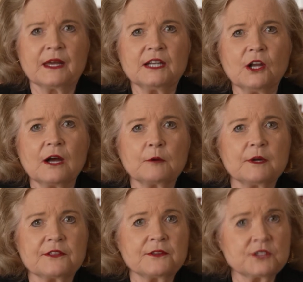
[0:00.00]
along
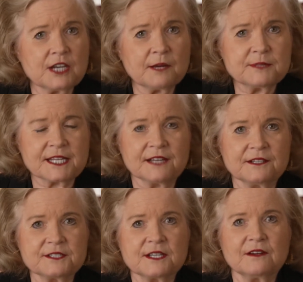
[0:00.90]
with job
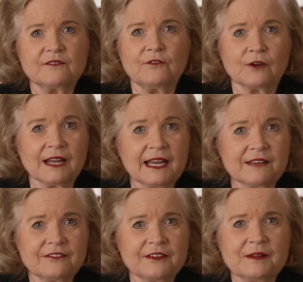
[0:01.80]
skills for
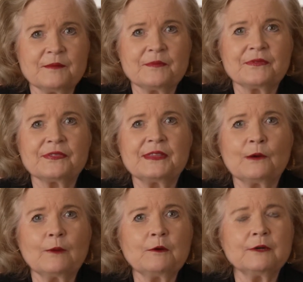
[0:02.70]
life that
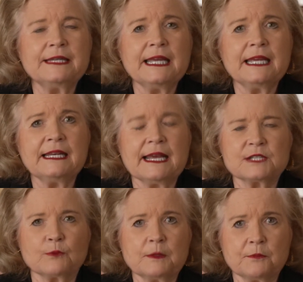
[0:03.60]
we would need
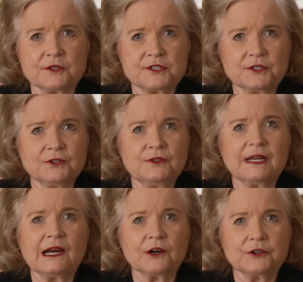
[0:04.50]
as we pursued
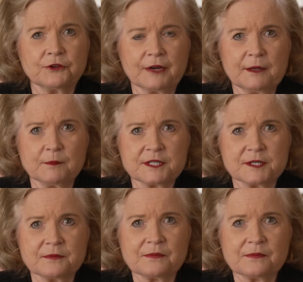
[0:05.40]
our dreams.